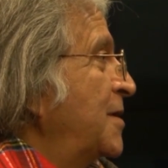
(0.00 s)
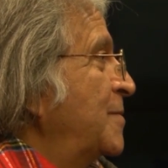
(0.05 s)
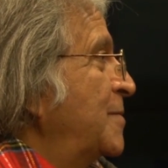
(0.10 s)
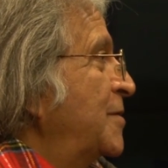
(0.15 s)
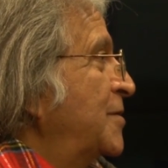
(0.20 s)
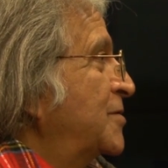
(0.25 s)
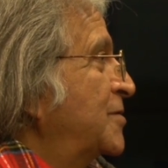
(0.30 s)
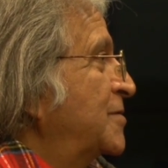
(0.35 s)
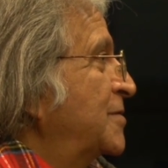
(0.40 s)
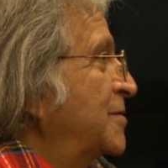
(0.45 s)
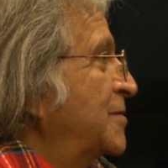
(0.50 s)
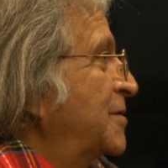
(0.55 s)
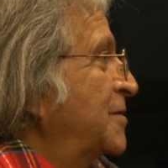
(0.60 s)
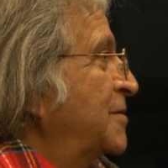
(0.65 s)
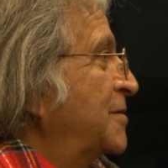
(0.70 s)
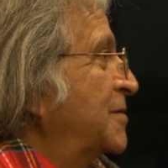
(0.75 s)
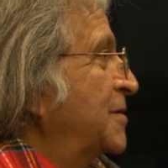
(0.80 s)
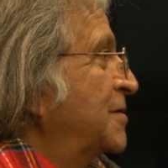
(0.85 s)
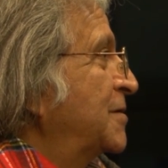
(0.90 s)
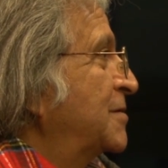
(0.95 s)
We used to
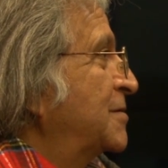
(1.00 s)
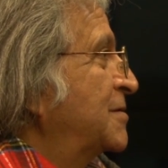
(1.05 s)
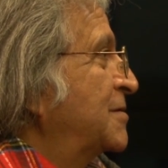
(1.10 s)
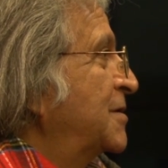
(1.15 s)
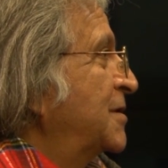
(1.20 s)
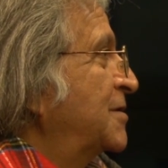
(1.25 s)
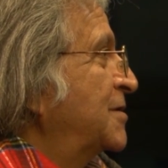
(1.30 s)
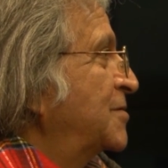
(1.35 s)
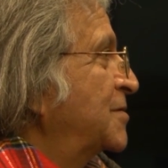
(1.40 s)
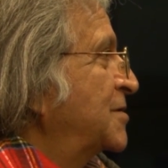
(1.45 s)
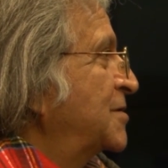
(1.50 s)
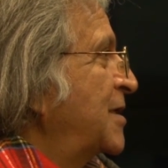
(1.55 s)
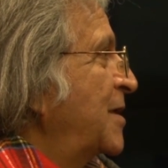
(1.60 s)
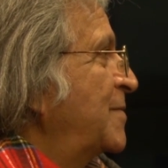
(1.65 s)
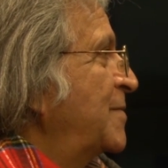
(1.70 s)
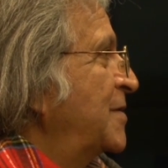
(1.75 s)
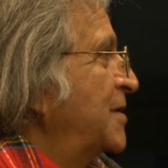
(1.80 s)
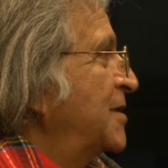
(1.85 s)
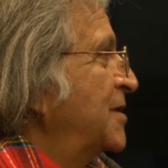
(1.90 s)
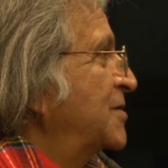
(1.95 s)
go 6 or
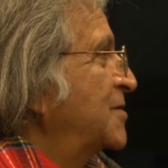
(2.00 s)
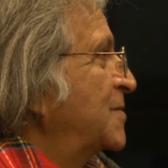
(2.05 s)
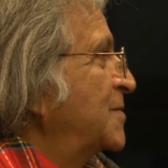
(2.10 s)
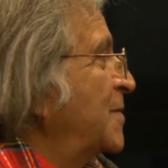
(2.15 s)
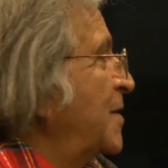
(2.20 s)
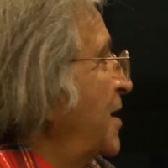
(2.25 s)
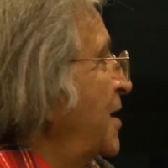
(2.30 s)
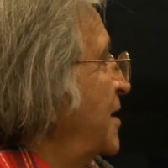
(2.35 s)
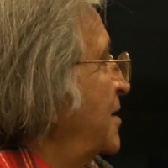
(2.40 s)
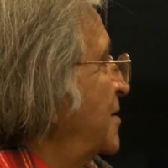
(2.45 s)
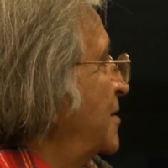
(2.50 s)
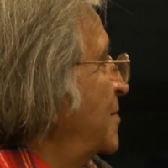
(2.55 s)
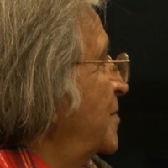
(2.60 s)
7 years of age.